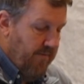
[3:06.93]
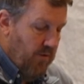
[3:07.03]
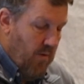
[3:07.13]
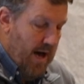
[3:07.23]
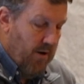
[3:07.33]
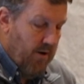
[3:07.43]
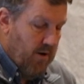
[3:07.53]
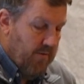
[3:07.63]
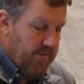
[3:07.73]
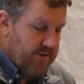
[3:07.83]
for the wild
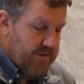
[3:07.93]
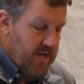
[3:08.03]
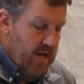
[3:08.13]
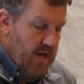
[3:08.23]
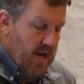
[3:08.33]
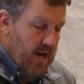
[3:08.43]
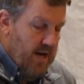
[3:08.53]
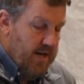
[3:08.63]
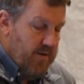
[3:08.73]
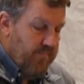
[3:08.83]
harvest
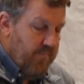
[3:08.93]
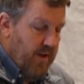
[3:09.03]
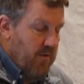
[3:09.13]
um,